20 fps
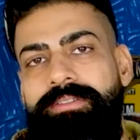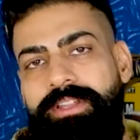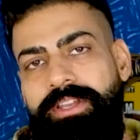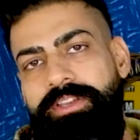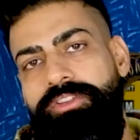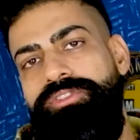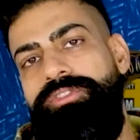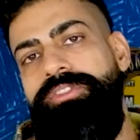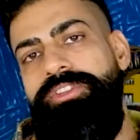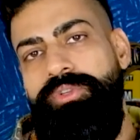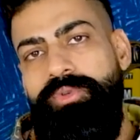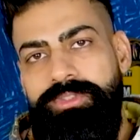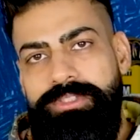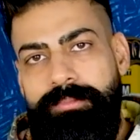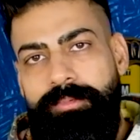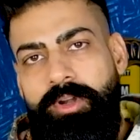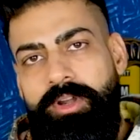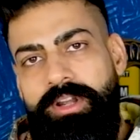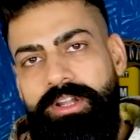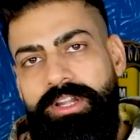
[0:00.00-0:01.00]
that you should use a
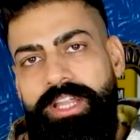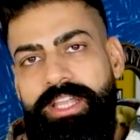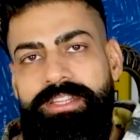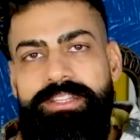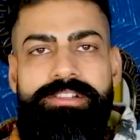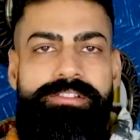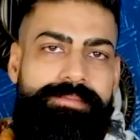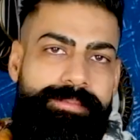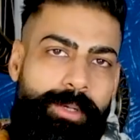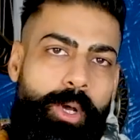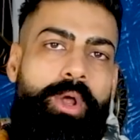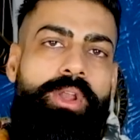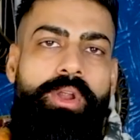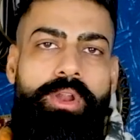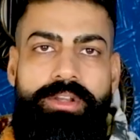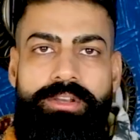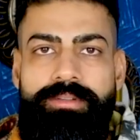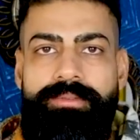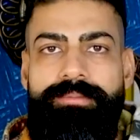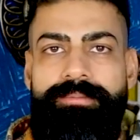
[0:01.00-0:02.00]
product like this or not.
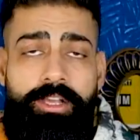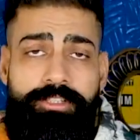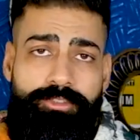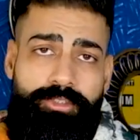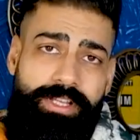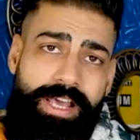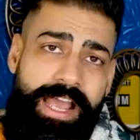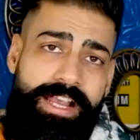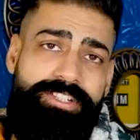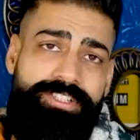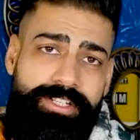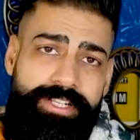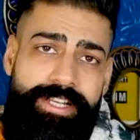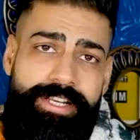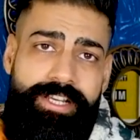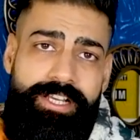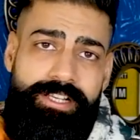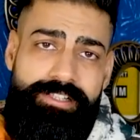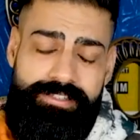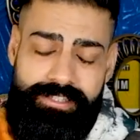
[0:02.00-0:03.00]
So the action
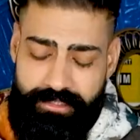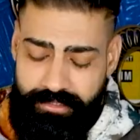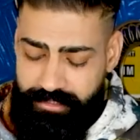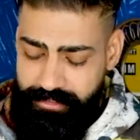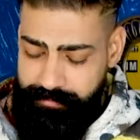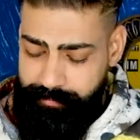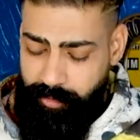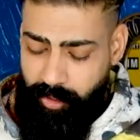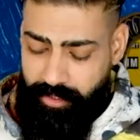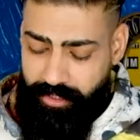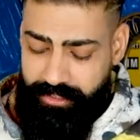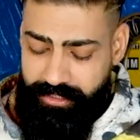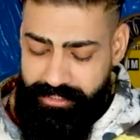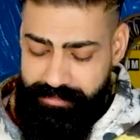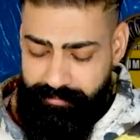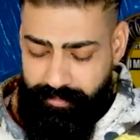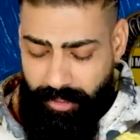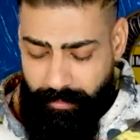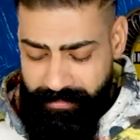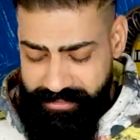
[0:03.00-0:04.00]
areas that this product is
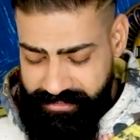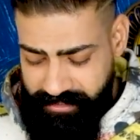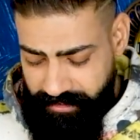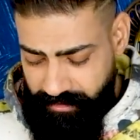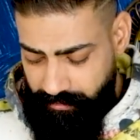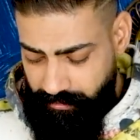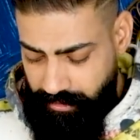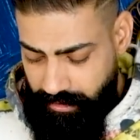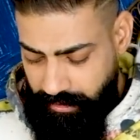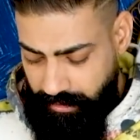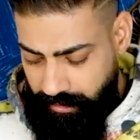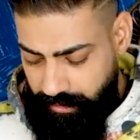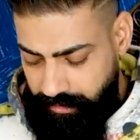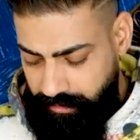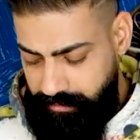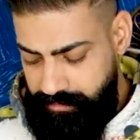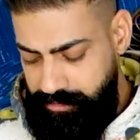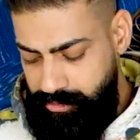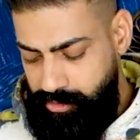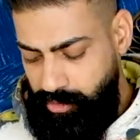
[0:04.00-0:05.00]
promising are
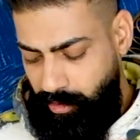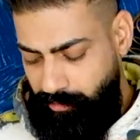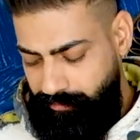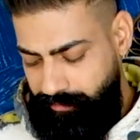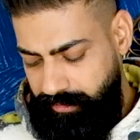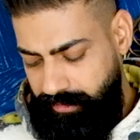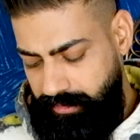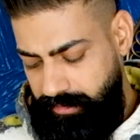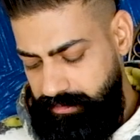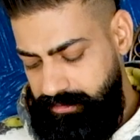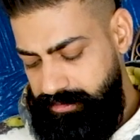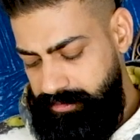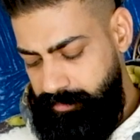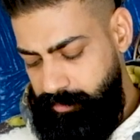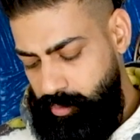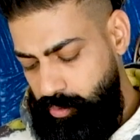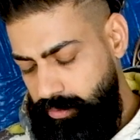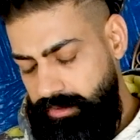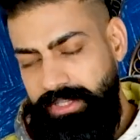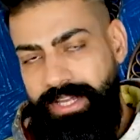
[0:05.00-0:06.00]
soft,
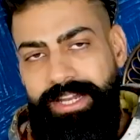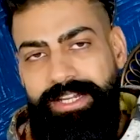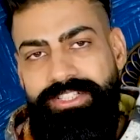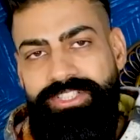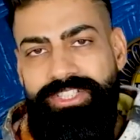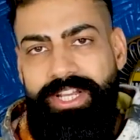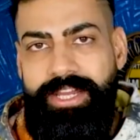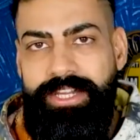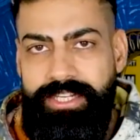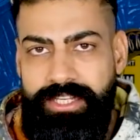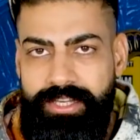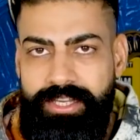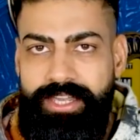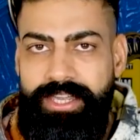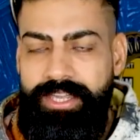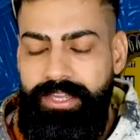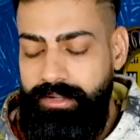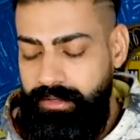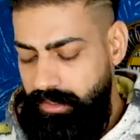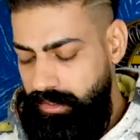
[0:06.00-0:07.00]
smooth and shinier
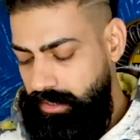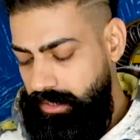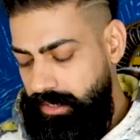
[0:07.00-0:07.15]
hair.